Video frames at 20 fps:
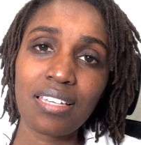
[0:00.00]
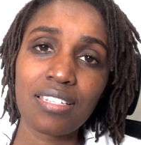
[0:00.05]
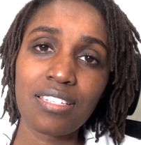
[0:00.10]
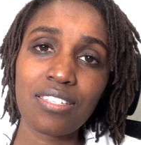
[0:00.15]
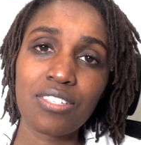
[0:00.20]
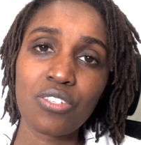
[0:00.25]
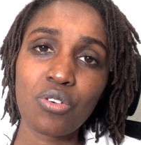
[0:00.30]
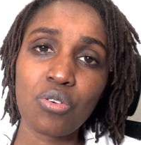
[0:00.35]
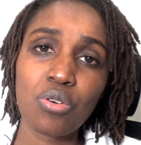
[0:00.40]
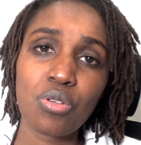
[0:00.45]

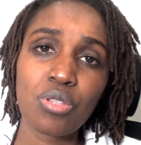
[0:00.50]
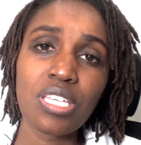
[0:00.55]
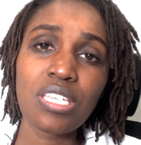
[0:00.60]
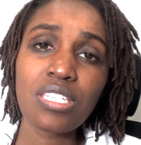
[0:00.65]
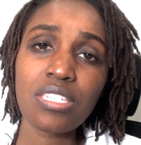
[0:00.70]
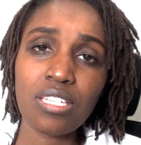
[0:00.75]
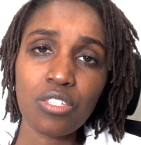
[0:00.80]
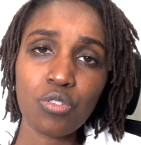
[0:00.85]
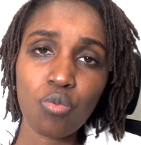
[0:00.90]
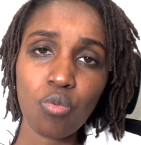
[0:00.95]
So this
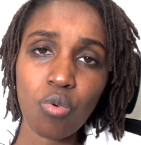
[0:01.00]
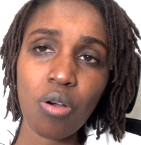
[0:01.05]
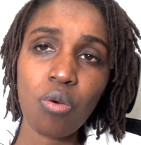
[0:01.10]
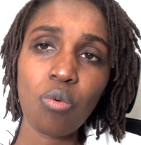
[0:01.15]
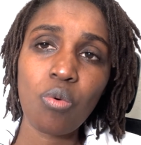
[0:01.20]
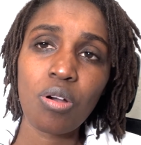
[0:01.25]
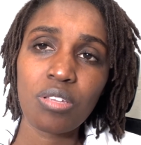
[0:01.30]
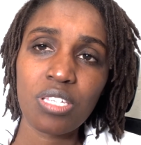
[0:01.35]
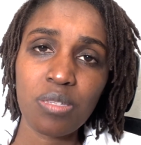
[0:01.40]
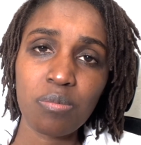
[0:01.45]
is what
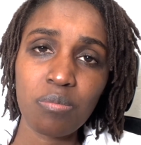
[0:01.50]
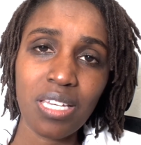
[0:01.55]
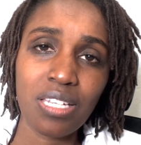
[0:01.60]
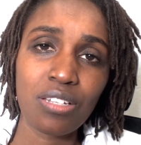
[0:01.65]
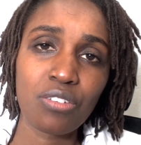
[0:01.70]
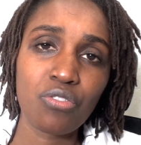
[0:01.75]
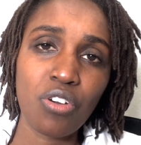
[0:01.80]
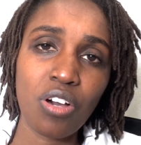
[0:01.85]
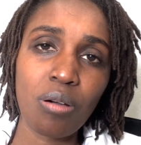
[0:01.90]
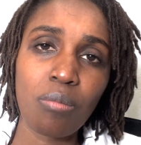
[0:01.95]
was meant
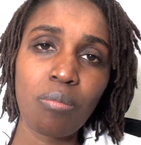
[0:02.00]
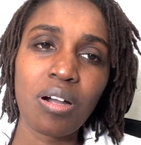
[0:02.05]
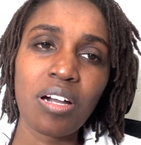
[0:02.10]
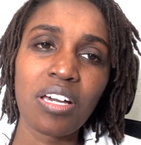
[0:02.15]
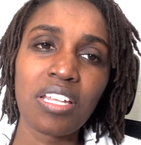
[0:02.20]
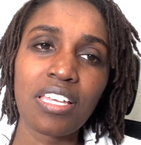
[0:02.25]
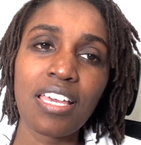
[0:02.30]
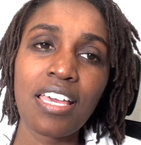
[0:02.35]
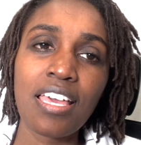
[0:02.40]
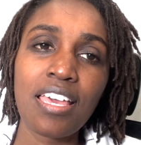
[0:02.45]
for our
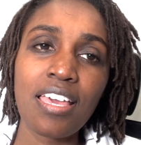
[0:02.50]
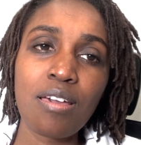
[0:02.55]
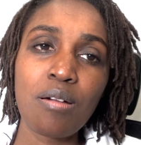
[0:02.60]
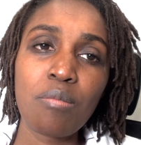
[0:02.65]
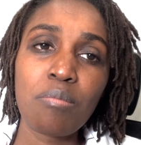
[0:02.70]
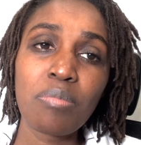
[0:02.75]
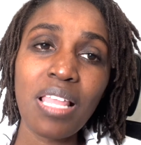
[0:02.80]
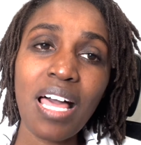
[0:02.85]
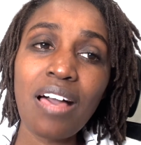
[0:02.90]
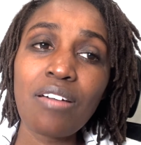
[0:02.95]
body.
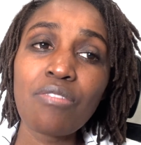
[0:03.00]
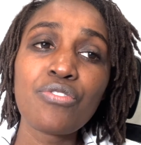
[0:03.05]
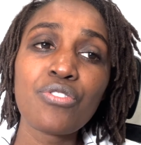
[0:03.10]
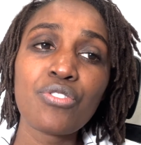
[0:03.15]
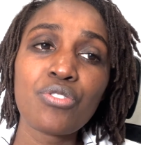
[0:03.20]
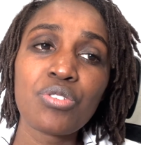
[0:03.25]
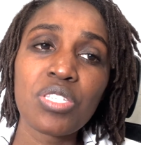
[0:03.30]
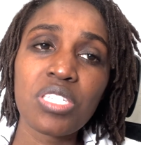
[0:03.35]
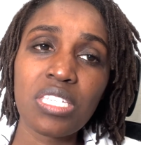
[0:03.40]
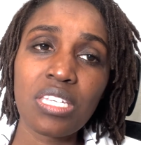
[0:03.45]
Plant
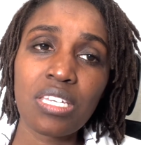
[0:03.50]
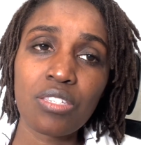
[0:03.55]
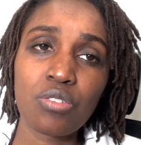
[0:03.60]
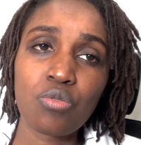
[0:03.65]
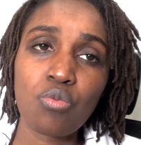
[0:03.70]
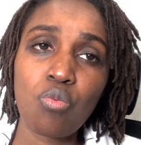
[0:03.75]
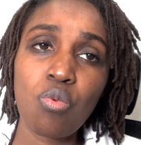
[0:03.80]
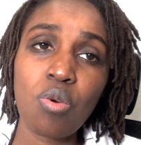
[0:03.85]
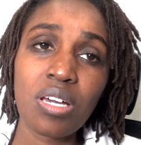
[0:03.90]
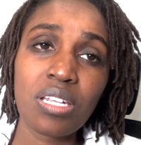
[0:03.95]
foods is
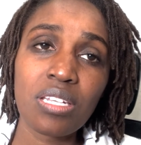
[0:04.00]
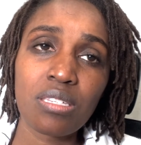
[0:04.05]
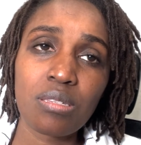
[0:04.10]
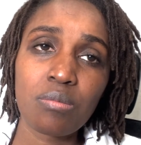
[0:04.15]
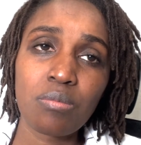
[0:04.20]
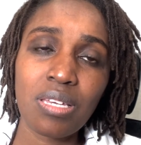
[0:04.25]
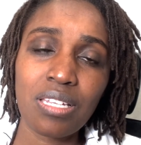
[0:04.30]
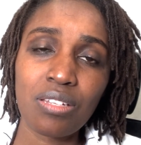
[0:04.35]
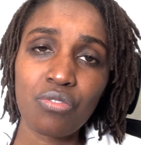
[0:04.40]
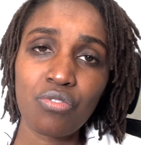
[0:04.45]
what is
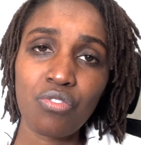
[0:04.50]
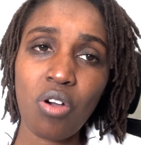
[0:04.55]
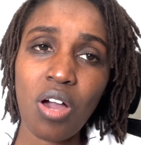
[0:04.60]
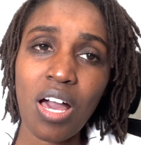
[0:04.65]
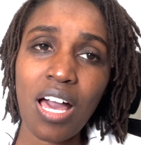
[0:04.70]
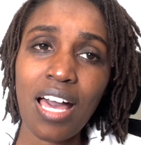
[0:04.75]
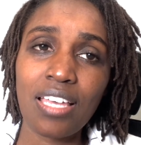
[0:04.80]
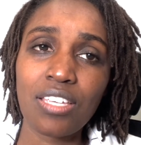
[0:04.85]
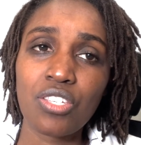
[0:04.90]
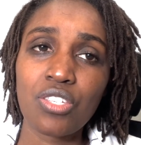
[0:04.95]
meant for
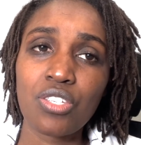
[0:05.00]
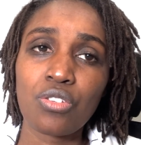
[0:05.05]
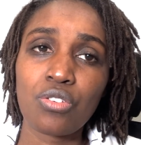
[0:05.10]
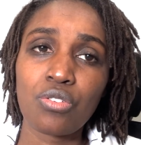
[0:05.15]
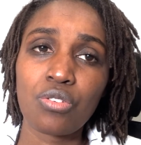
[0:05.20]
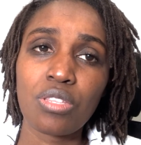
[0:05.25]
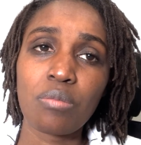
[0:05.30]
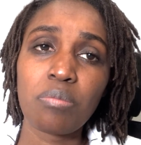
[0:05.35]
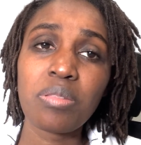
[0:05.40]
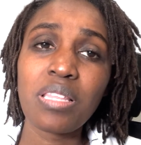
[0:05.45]
us.
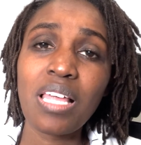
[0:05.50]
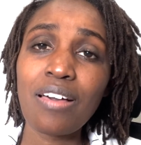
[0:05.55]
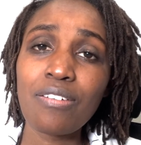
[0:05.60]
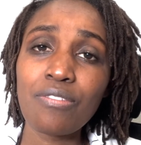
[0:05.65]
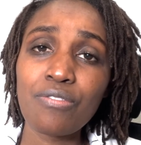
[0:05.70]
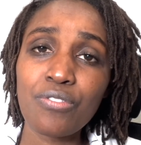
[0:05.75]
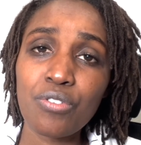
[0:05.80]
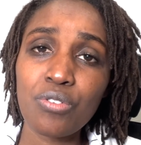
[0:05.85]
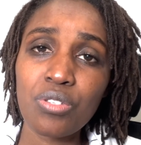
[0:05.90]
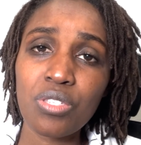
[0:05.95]
The plant
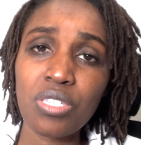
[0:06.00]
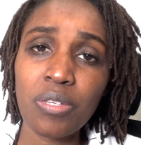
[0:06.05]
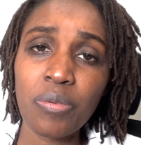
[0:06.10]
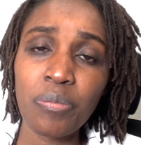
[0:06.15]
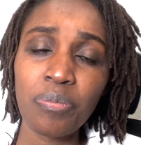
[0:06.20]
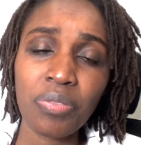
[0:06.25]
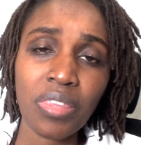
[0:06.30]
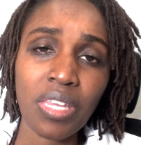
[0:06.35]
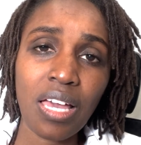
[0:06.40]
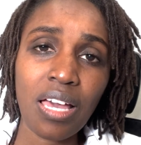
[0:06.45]
foods,
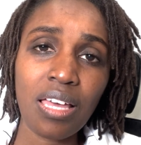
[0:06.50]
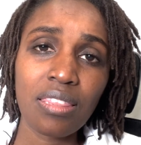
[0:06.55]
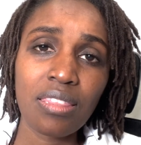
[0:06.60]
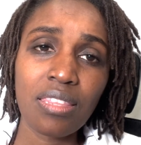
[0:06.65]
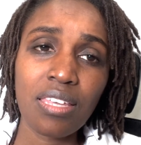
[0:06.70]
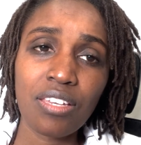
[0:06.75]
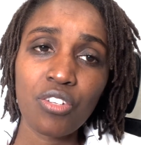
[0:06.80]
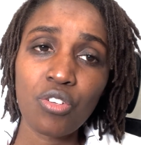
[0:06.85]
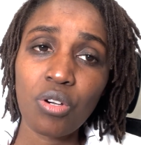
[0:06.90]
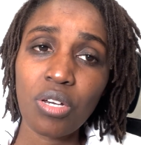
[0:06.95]

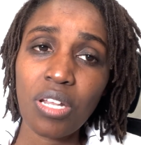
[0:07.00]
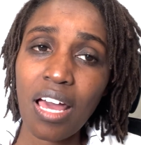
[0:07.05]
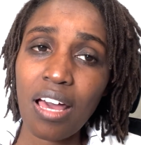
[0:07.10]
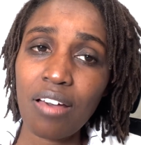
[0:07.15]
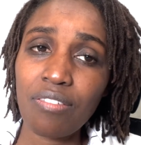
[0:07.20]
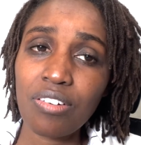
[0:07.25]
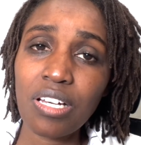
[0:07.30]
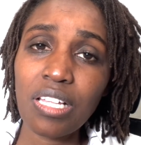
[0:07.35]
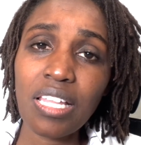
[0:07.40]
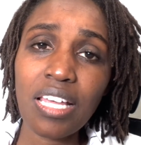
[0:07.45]
they don't have
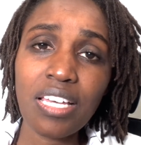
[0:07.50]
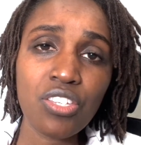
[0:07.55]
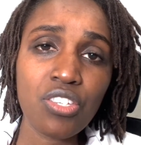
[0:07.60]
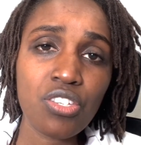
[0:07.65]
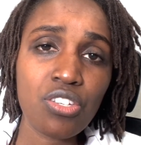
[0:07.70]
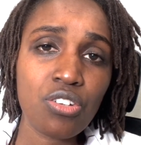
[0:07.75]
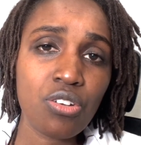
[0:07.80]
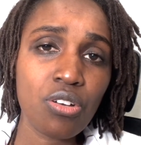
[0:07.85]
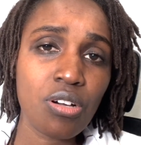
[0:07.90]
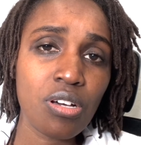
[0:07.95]

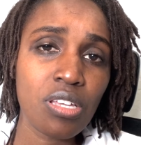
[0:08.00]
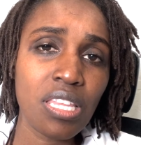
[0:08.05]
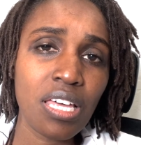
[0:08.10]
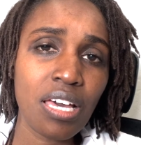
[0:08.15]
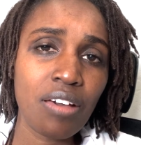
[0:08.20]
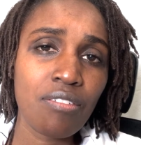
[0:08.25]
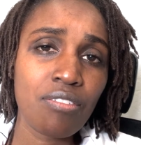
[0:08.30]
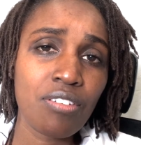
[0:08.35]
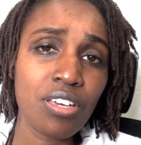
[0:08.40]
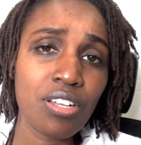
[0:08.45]
cholesterol.
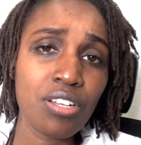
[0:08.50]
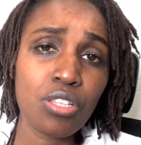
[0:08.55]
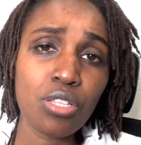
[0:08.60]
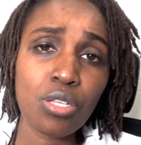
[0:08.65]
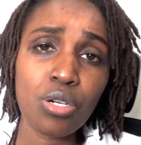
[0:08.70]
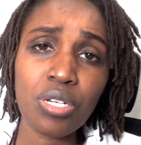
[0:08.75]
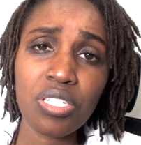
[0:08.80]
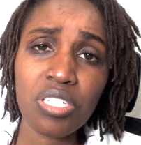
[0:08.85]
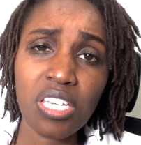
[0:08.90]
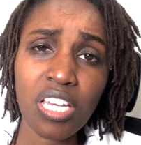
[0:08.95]
They're very low
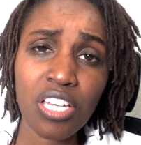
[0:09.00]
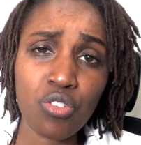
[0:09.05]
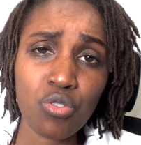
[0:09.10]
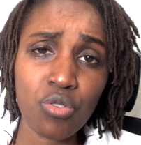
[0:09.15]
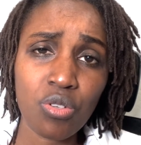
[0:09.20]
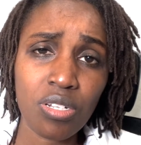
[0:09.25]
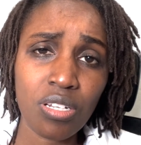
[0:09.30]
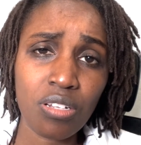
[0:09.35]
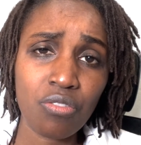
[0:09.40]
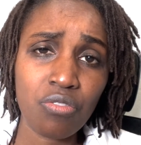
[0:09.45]
in
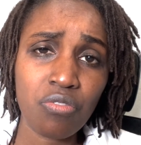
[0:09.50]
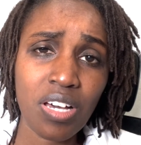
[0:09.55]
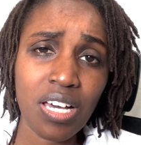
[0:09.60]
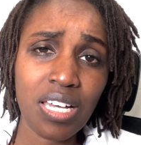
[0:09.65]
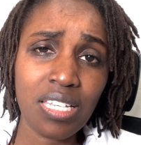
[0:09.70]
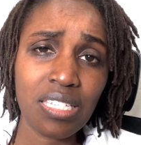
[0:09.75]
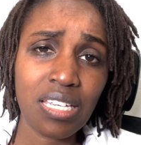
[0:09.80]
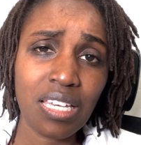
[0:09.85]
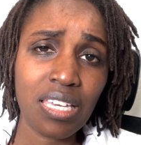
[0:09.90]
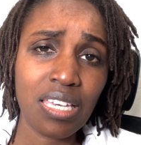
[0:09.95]
saturated
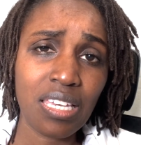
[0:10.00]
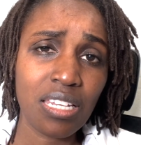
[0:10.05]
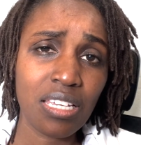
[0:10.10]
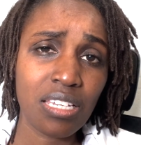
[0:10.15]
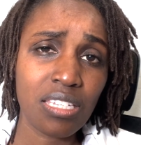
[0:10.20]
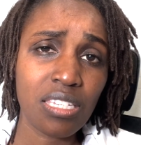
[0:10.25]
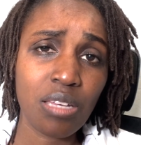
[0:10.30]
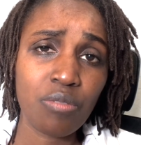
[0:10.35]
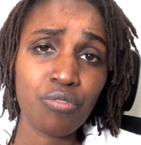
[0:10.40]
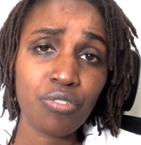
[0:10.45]
fats, again,
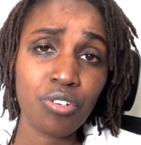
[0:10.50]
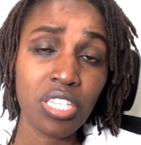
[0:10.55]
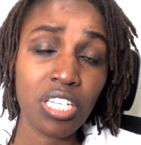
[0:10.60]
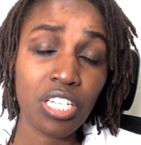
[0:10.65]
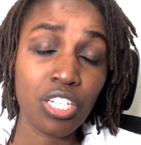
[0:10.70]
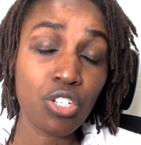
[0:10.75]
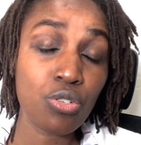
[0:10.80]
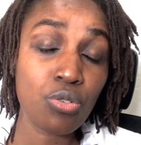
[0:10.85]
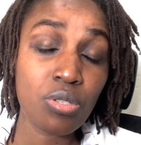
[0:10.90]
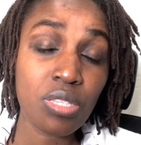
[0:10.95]
except for the
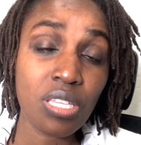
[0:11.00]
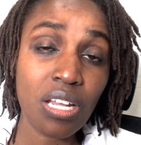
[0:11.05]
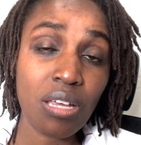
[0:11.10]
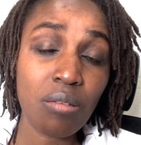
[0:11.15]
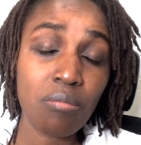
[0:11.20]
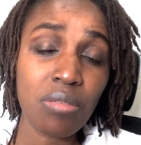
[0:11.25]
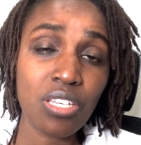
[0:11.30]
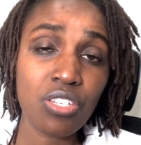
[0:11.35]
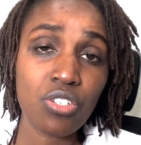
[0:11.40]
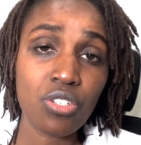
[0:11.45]
two that I
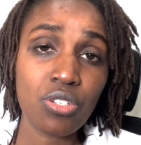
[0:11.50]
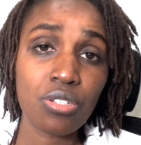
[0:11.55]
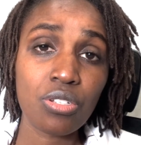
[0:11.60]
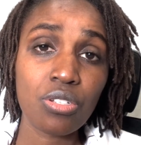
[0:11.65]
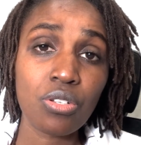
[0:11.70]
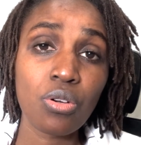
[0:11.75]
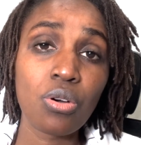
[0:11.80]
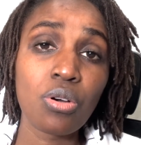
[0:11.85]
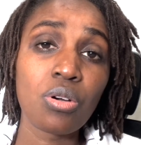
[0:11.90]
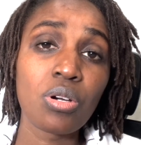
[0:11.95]
mentioned,
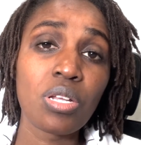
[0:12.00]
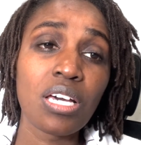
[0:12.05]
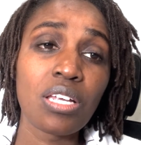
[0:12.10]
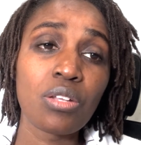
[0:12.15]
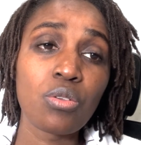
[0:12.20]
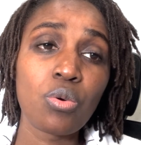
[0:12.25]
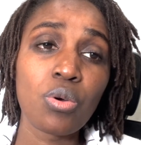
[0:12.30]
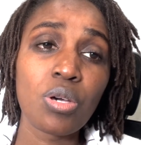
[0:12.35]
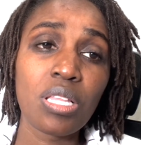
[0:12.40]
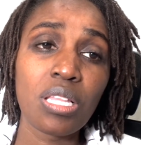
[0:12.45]
coconut
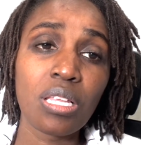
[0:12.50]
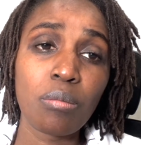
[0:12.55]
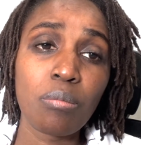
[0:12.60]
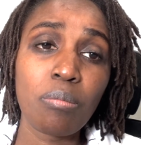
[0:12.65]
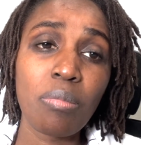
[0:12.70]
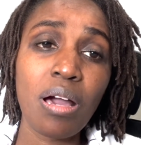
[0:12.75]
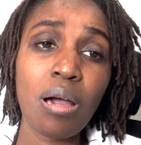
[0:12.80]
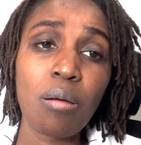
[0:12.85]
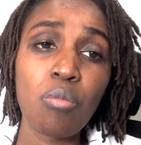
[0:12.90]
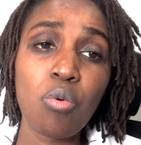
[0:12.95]
oil and
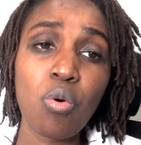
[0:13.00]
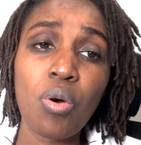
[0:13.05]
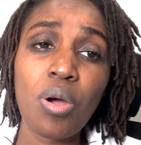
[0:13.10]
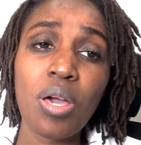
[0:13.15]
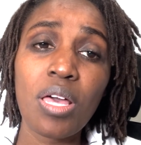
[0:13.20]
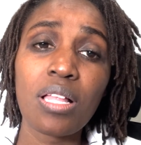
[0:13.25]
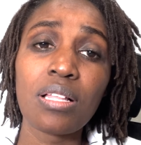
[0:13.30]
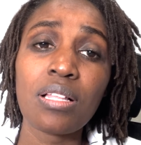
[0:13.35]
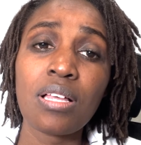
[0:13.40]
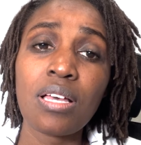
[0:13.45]
palm
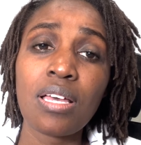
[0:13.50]
oil.